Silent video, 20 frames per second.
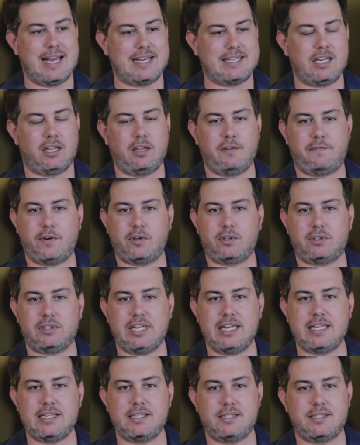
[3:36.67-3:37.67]
that telephoto
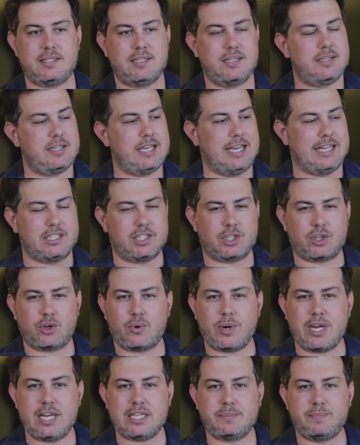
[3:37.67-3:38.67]
lens, it's
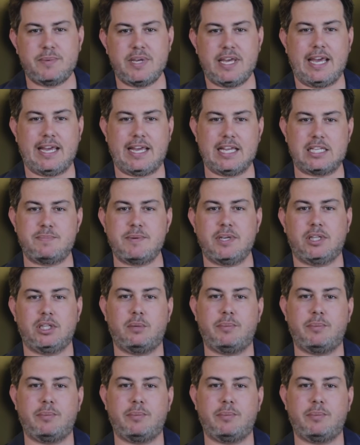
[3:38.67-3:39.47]
crisp, it gets me a